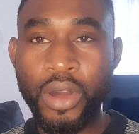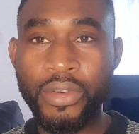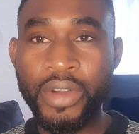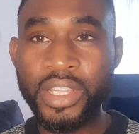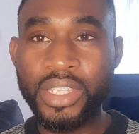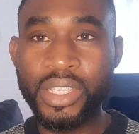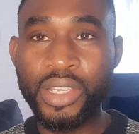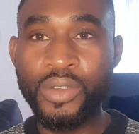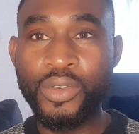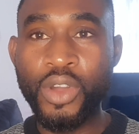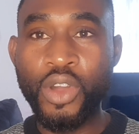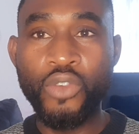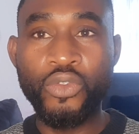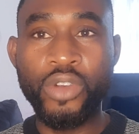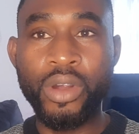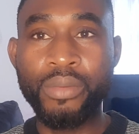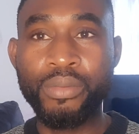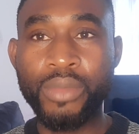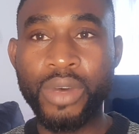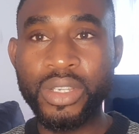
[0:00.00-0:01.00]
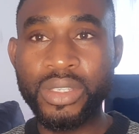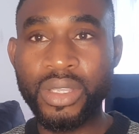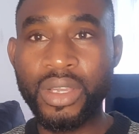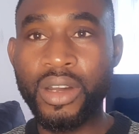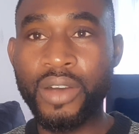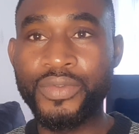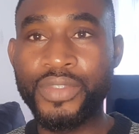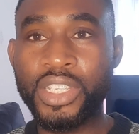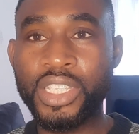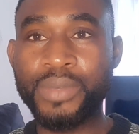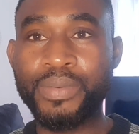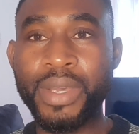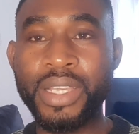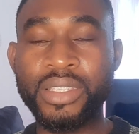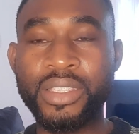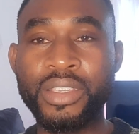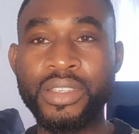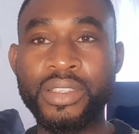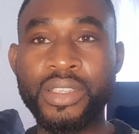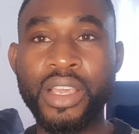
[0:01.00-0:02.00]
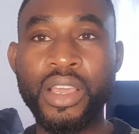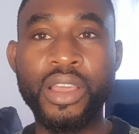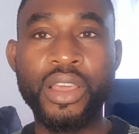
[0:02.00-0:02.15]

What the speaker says: rating from most of these persons